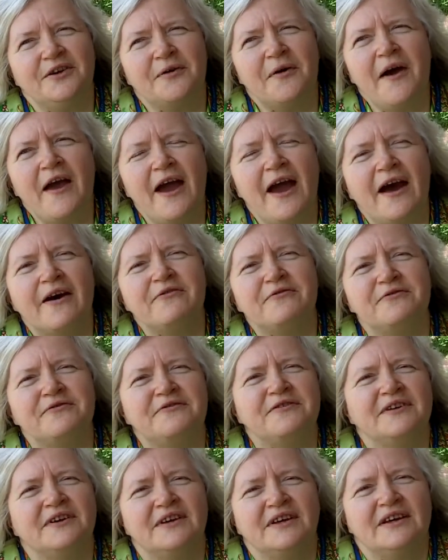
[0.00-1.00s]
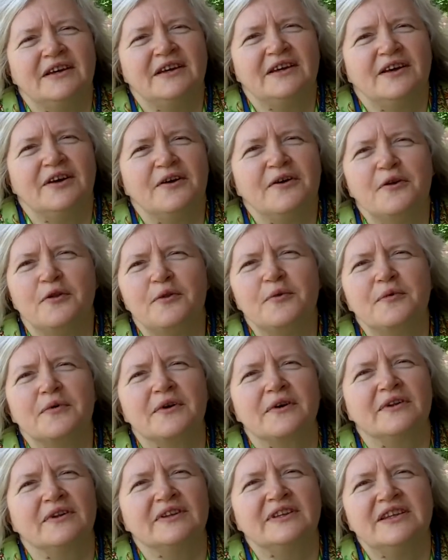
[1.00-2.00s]
you have whole
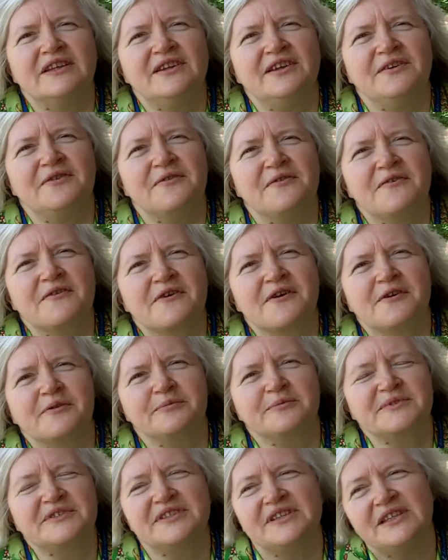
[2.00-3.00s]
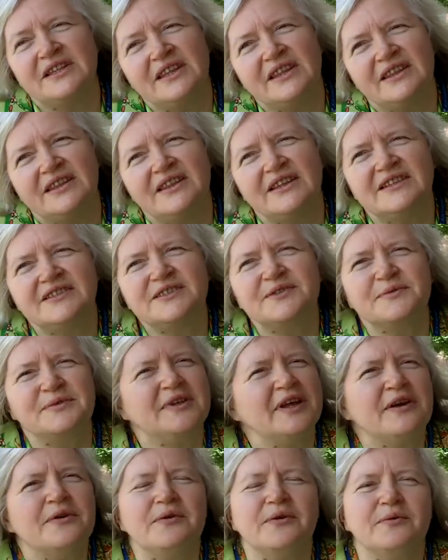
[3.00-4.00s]
world in your arms, and that's
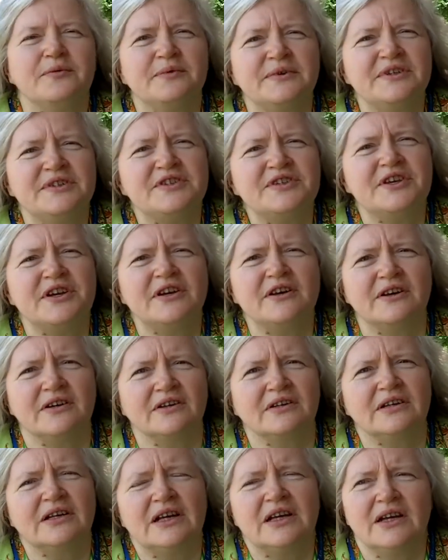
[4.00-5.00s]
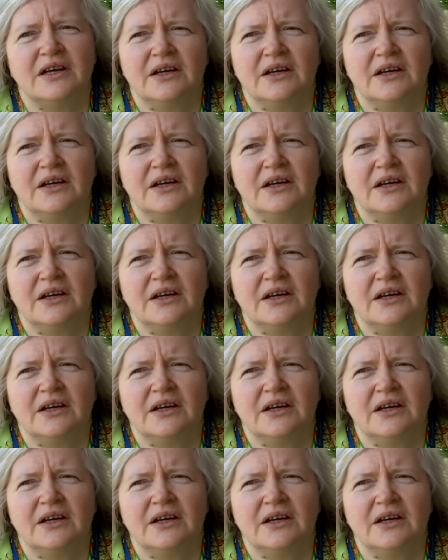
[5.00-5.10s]
what I want to share.